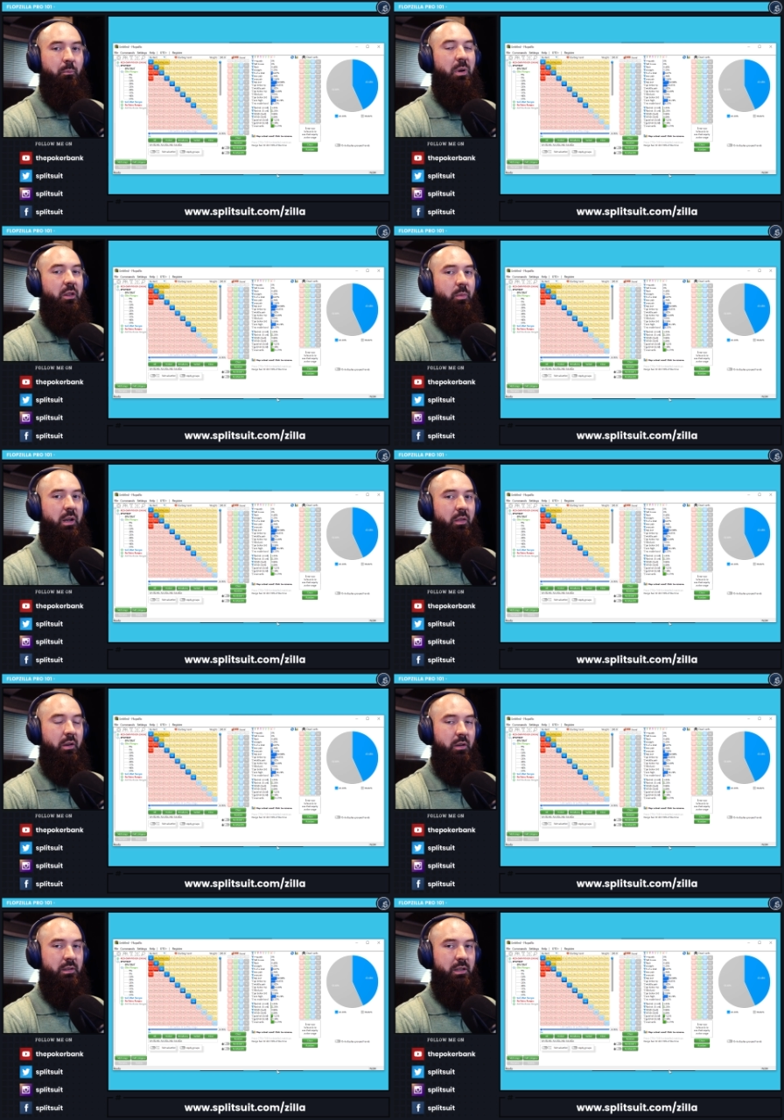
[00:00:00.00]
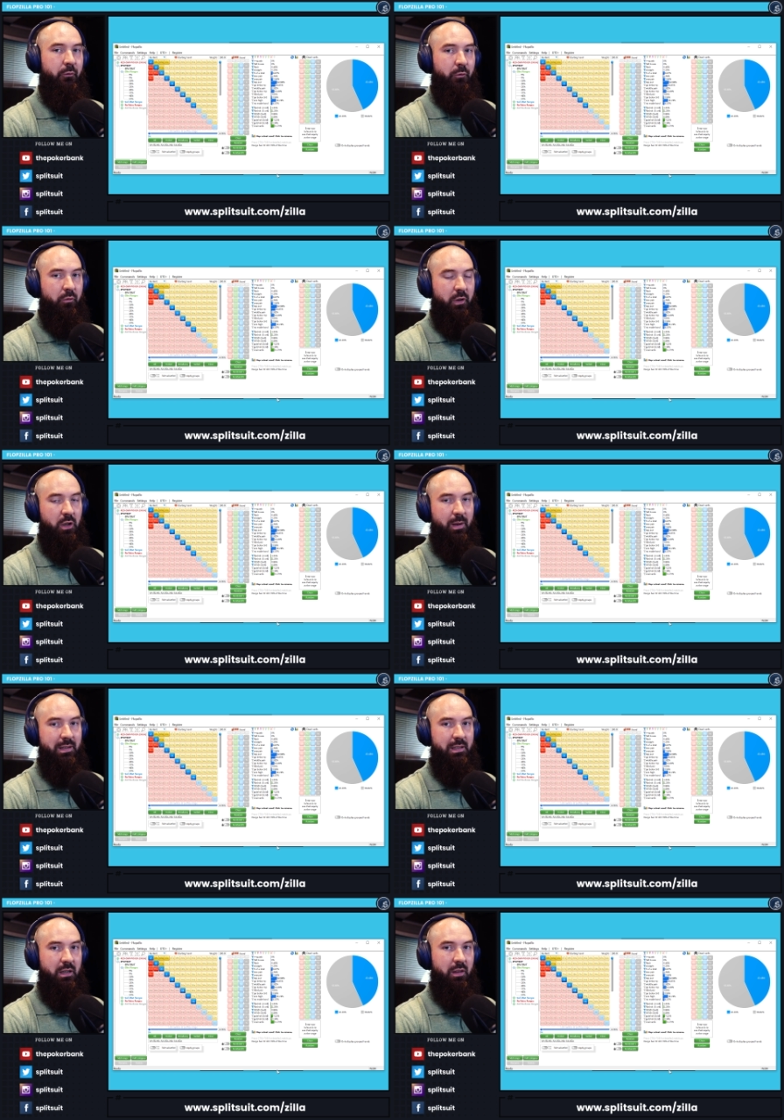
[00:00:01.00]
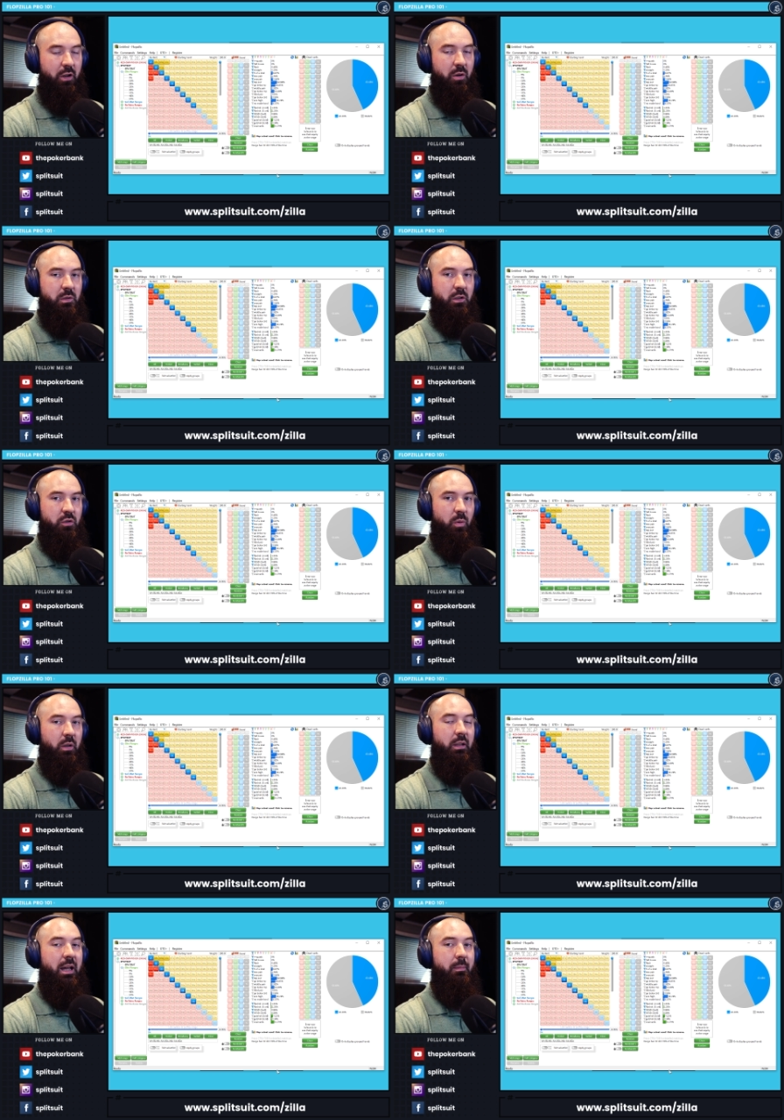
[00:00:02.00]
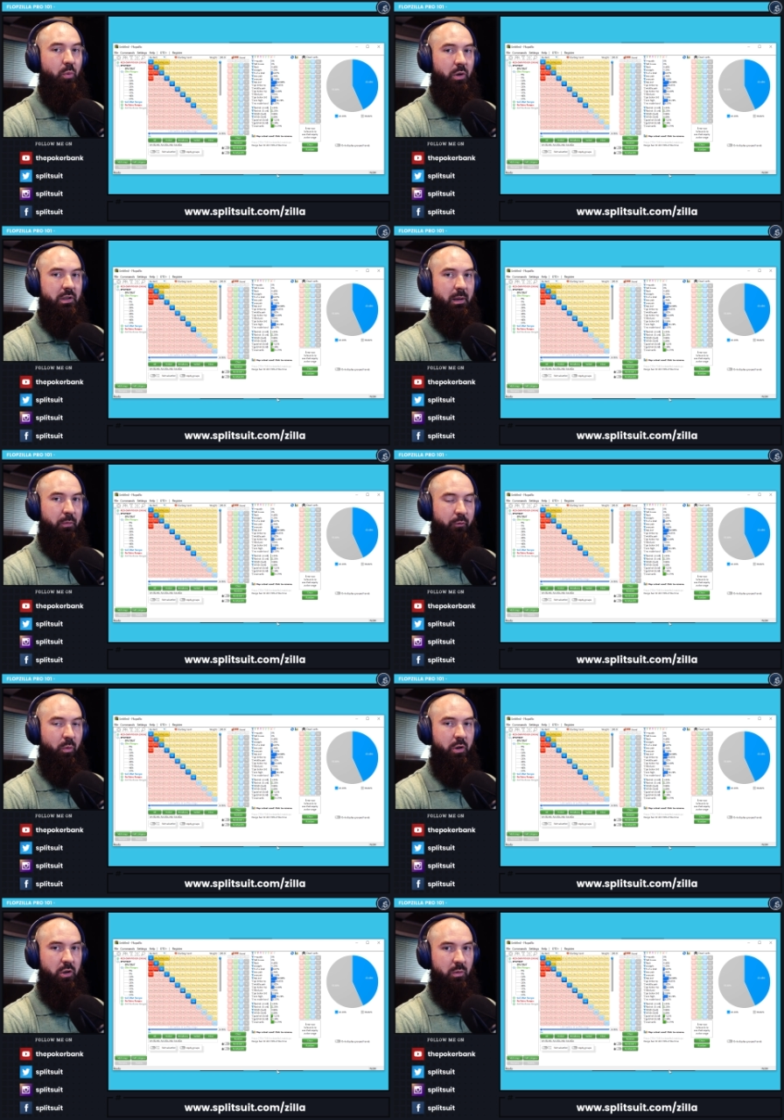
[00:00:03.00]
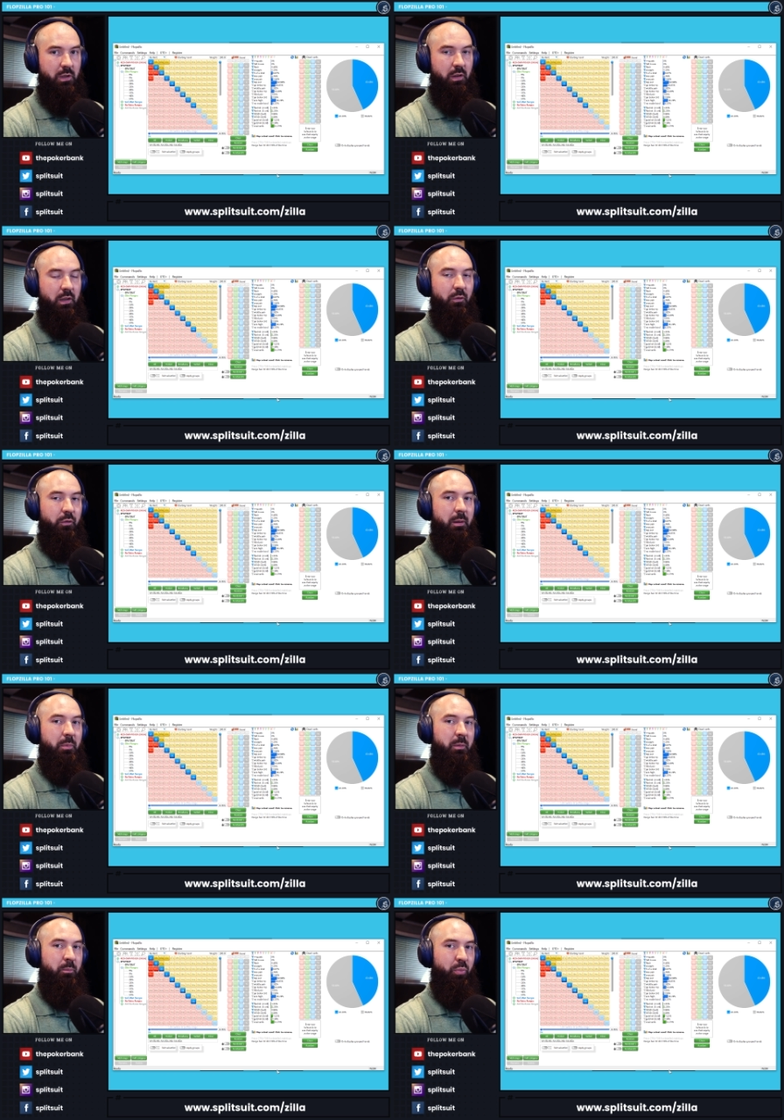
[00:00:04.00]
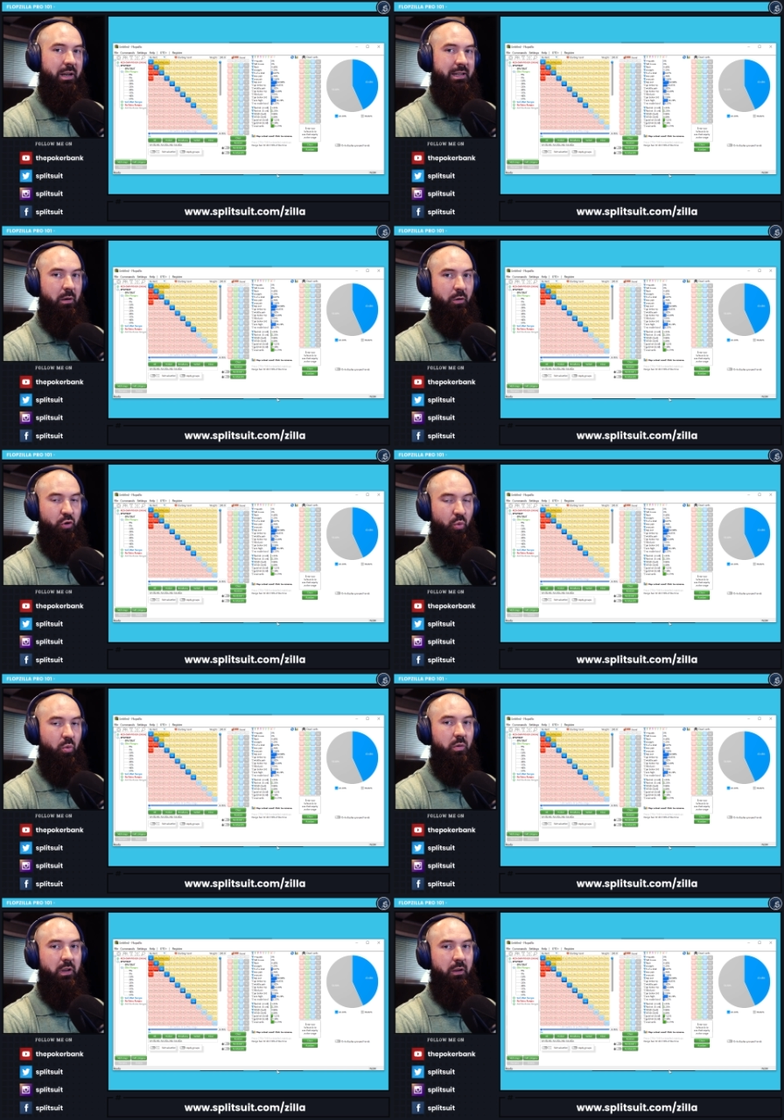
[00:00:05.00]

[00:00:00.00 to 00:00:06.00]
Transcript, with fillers: By the way, there is a full video I did that goes into a lot more depth for using this flop breakdown tool.